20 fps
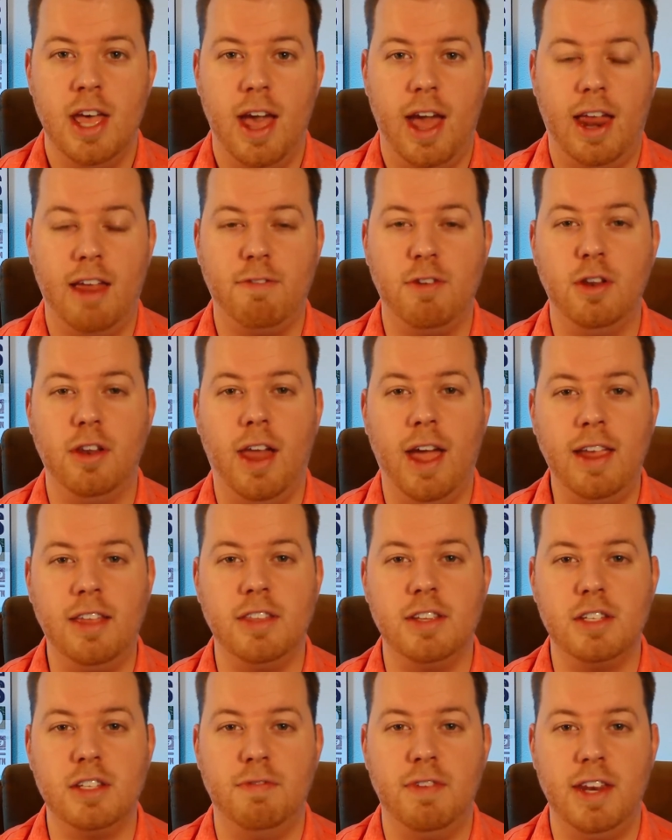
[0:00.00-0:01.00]
And if you like
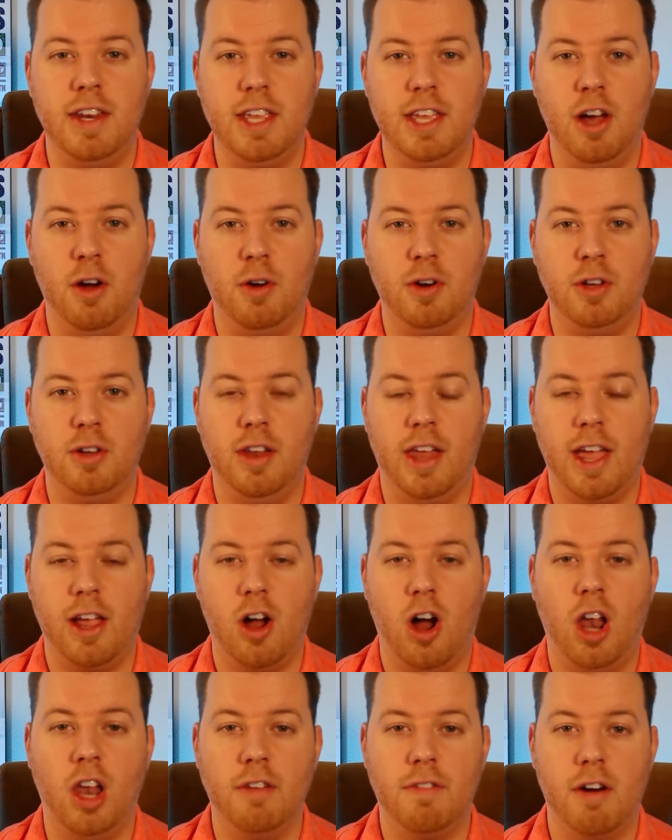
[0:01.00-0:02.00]
this video and you like
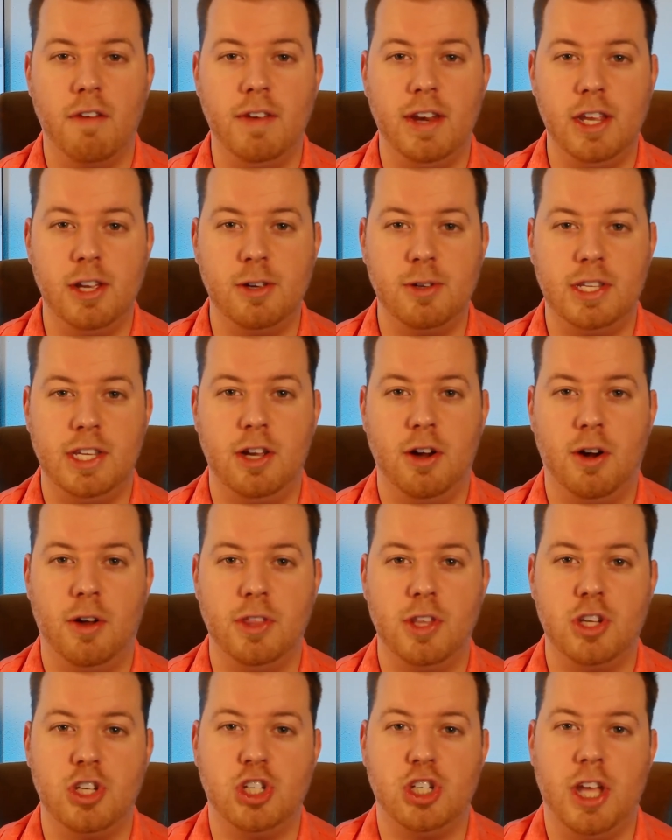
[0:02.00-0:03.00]
all of our videos here
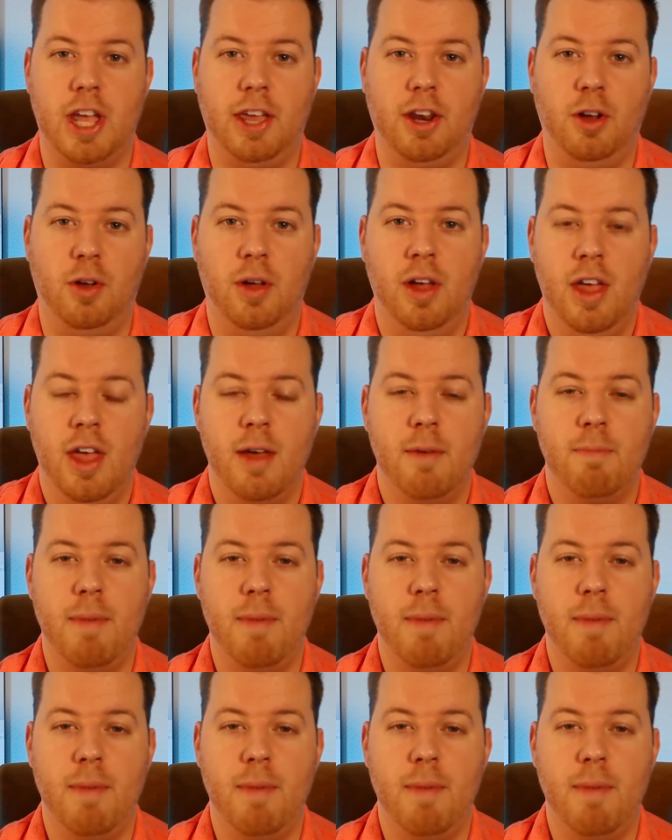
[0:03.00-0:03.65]
on this channel,